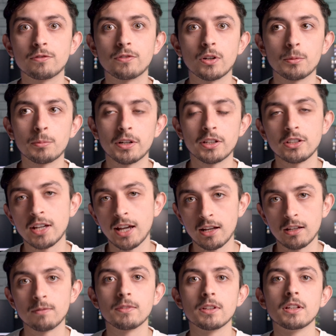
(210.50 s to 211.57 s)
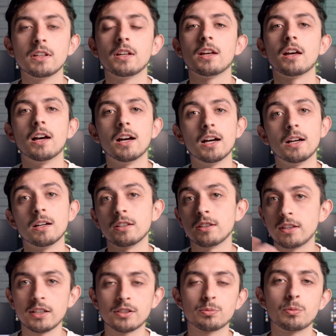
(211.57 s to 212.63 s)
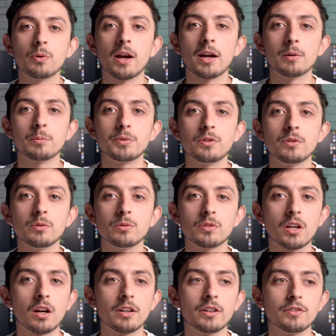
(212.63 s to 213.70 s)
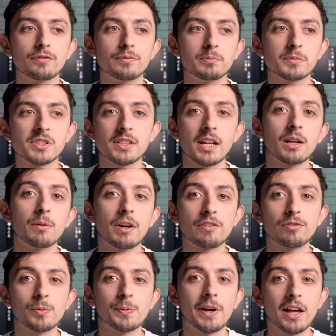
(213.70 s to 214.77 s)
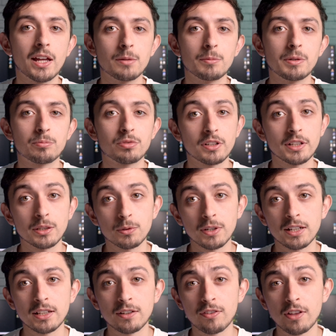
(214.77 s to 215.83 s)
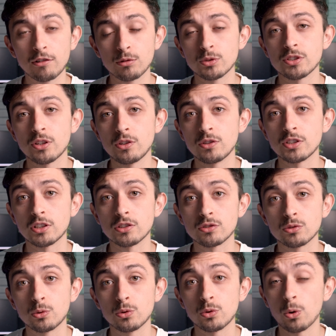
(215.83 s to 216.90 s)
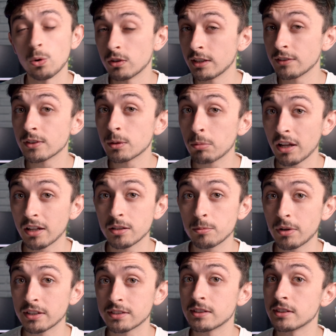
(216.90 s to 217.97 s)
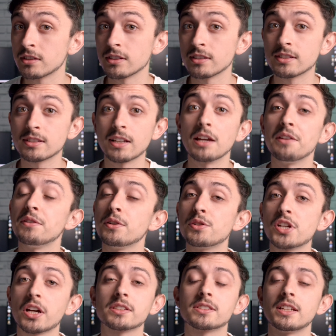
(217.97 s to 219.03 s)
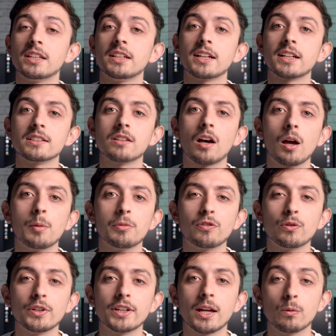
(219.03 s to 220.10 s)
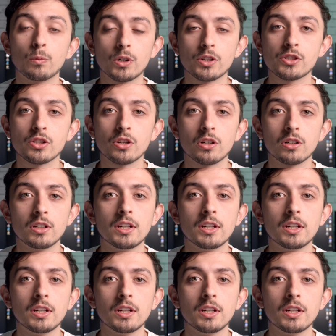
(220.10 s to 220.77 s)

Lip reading: followed by, you get it. This will help you kind of stay away from your enemy pretty quickly if they're also using a sword or even a blunderbuss. This could save you just in the nick of time before you get one shot,